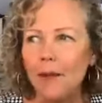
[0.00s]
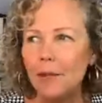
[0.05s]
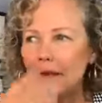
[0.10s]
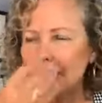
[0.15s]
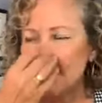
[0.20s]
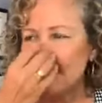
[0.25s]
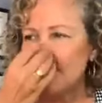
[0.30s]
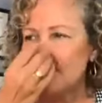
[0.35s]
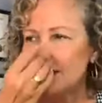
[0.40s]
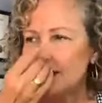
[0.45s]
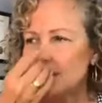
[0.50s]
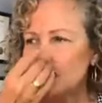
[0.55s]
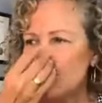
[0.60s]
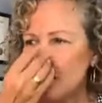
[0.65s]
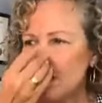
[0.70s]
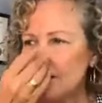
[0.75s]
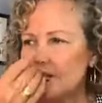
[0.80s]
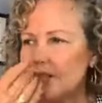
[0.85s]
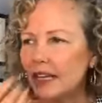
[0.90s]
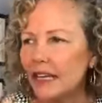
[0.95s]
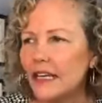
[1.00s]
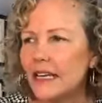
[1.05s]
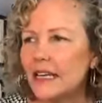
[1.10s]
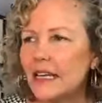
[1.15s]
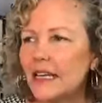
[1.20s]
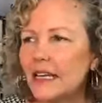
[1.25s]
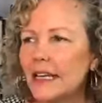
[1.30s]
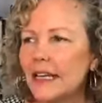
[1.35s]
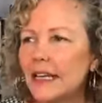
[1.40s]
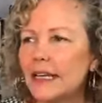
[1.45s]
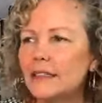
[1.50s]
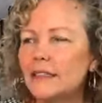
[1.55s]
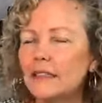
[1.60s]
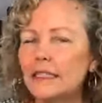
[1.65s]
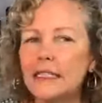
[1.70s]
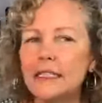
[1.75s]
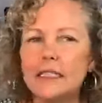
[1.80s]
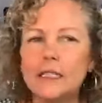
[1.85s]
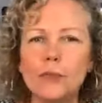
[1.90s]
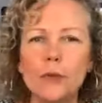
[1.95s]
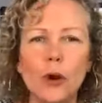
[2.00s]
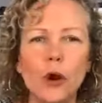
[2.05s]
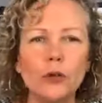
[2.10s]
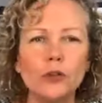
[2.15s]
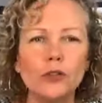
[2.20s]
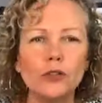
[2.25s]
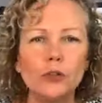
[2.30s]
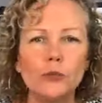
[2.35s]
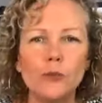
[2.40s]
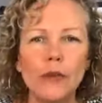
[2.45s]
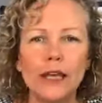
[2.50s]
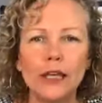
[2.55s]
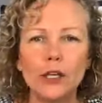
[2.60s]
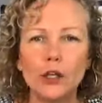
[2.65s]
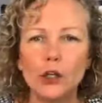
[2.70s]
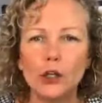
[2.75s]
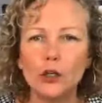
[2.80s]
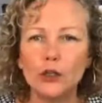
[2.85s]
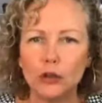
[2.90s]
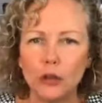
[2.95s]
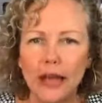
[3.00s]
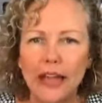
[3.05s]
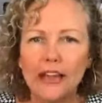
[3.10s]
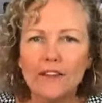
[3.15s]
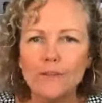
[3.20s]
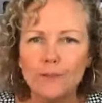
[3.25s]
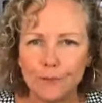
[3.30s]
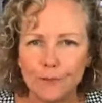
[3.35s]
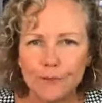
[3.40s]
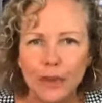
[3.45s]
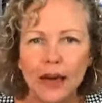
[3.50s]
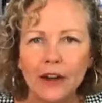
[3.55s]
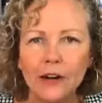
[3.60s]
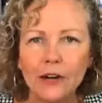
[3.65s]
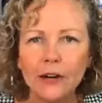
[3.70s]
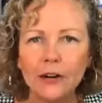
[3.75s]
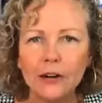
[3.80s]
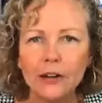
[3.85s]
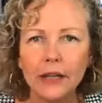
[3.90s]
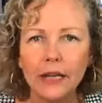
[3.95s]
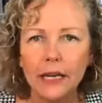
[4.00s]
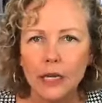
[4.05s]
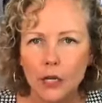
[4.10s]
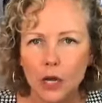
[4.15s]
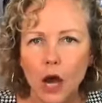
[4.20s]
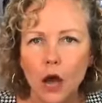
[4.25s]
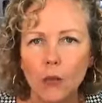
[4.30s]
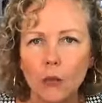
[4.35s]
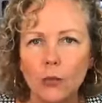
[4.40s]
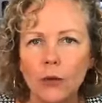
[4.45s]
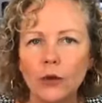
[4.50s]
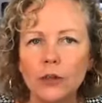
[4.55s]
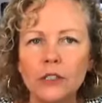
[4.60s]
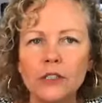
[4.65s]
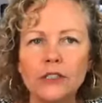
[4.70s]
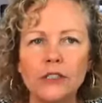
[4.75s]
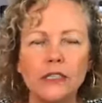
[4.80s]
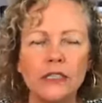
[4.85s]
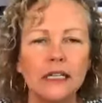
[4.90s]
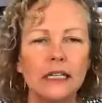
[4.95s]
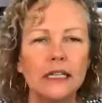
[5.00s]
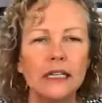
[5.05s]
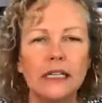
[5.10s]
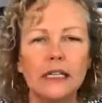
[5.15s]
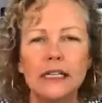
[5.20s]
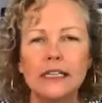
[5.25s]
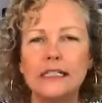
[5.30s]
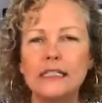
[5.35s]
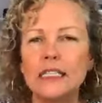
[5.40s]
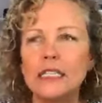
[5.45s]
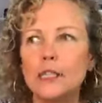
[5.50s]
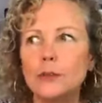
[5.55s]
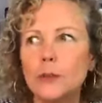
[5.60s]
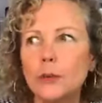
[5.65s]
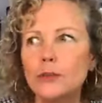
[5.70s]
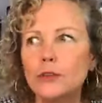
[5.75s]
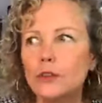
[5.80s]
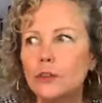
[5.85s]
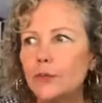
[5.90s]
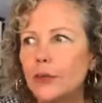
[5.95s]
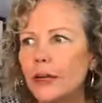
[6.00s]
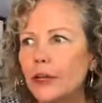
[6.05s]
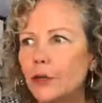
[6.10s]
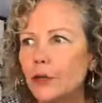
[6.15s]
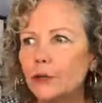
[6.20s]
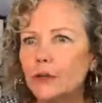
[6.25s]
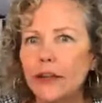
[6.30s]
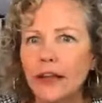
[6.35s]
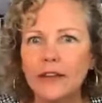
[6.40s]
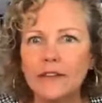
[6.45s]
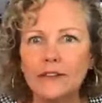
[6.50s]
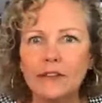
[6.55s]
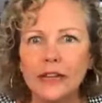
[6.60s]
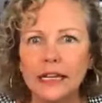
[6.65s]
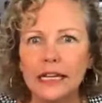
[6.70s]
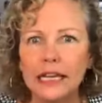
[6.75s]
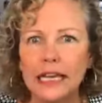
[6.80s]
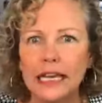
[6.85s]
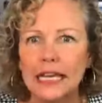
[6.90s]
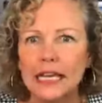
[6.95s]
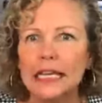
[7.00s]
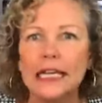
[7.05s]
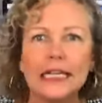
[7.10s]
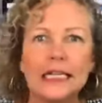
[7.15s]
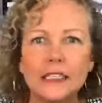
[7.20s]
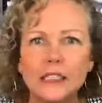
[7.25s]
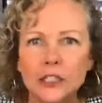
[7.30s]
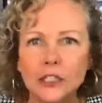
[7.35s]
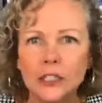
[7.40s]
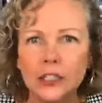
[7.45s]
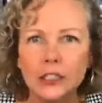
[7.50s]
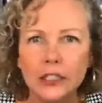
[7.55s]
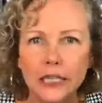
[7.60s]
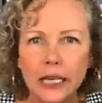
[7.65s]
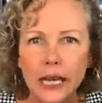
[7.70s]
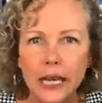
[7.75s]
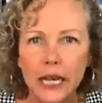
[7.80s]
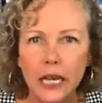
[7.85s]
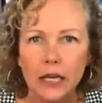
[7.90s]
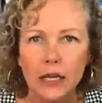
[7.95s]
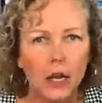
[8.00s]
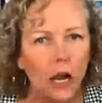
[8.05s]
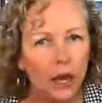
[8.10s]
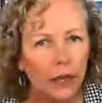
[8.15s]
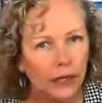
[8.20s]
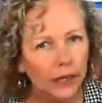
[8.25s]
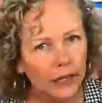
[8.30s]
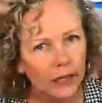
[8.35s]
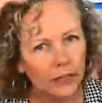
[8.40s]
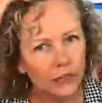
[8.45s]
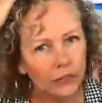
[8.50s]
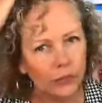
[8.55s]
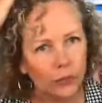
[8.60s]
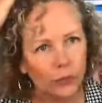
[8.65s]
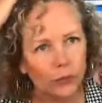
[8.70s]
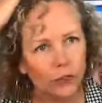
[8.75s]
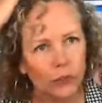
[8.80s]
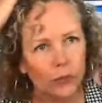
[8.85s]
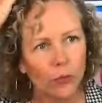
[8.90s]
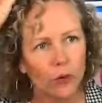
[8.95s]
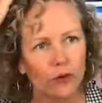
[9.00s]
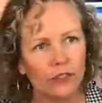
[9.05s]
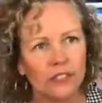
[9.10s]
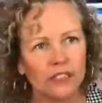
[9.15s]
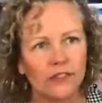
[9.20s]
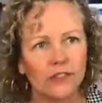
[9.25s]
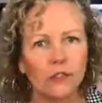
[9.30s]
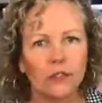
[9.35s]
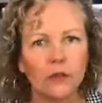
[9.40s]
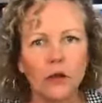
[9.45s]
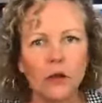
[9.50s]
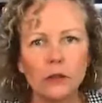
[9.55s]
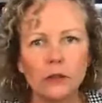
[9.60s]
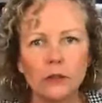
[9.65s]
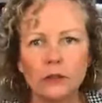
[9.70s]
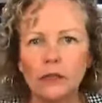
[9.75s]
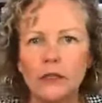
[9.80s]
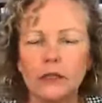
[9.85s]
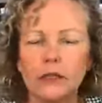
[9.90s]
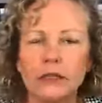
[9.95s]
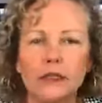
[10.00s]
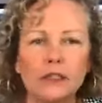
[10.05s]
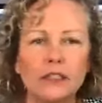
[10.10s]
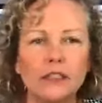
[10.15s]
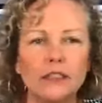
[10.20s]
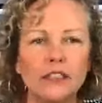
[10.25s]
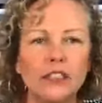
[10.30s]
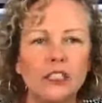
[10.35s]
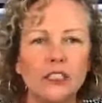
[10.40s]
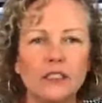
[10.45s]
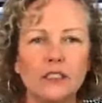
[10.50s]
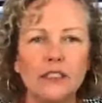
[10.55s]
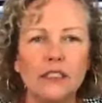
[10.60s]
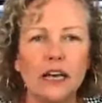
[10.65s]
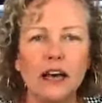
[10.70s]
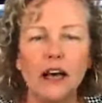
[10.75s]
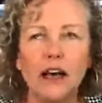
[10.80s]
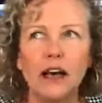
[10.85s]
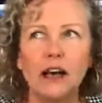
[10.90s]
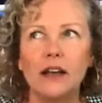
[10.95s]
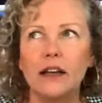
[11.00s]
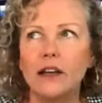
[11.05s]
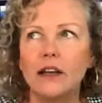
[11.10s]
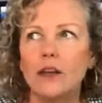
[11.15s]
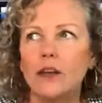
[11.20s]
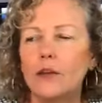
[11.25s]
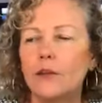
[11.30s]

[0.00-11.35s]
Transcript: I mean, this way of eating, isn't it supposed to make your life better, like not worse? And isn't it supposed to make your life like easier and not so much more difficult? Just, I